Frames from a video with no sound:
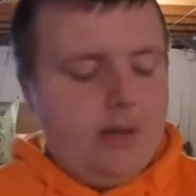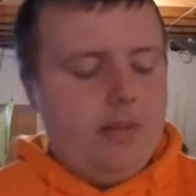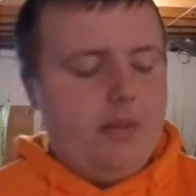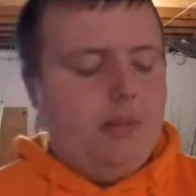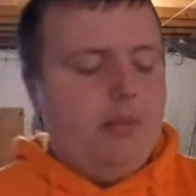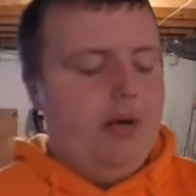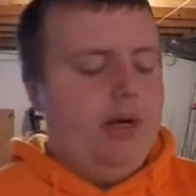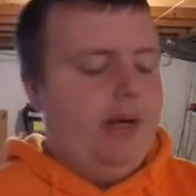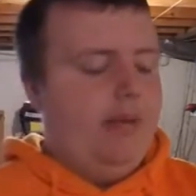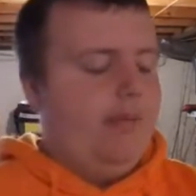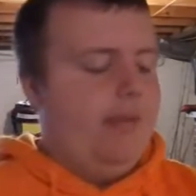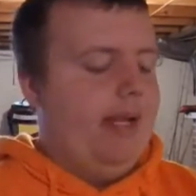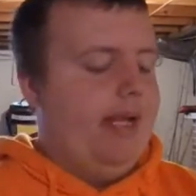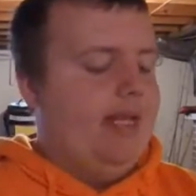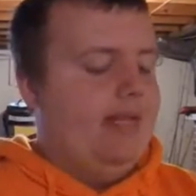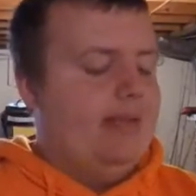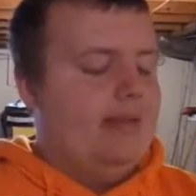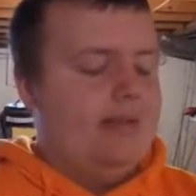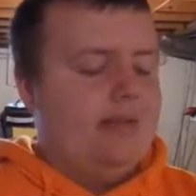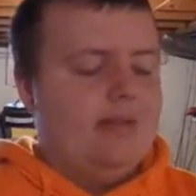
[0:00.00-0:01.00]
but
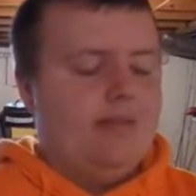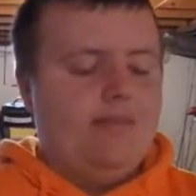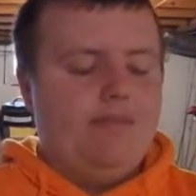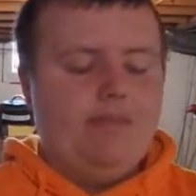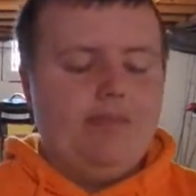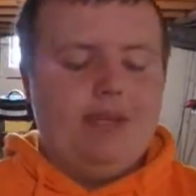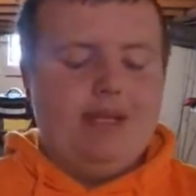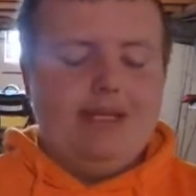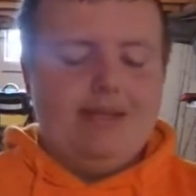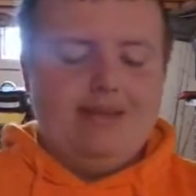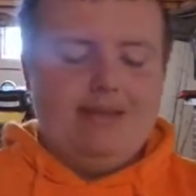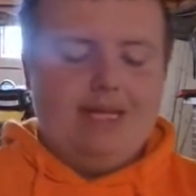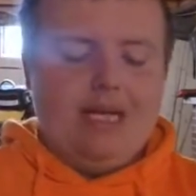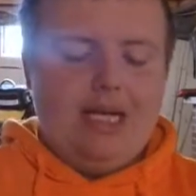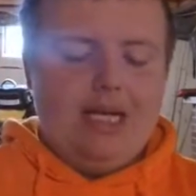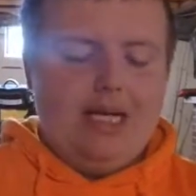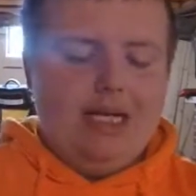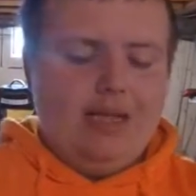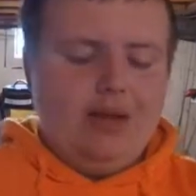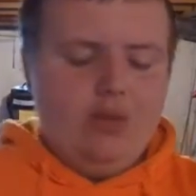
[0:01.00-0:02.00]
it's
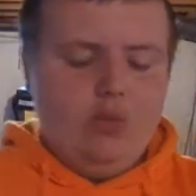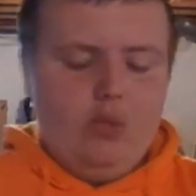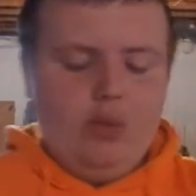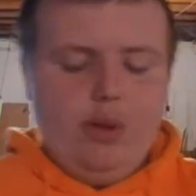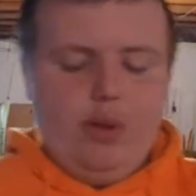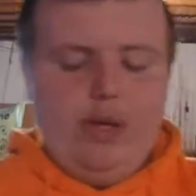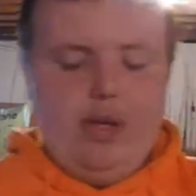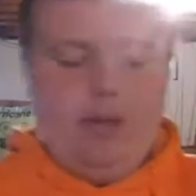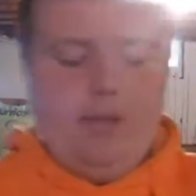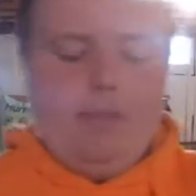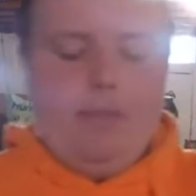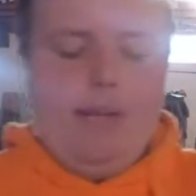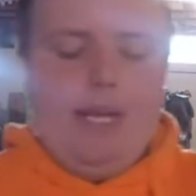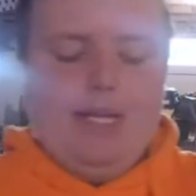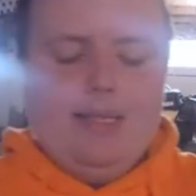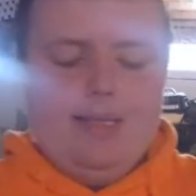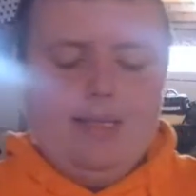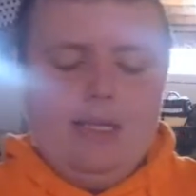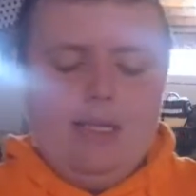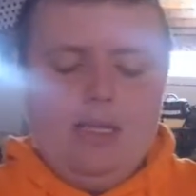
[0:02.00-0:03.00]
designed where it
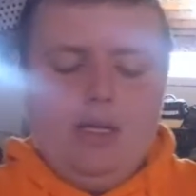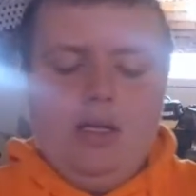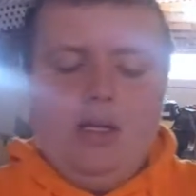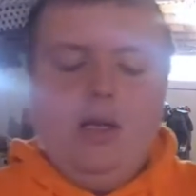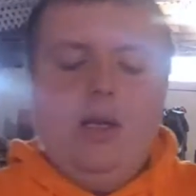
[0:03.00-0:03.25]
makes it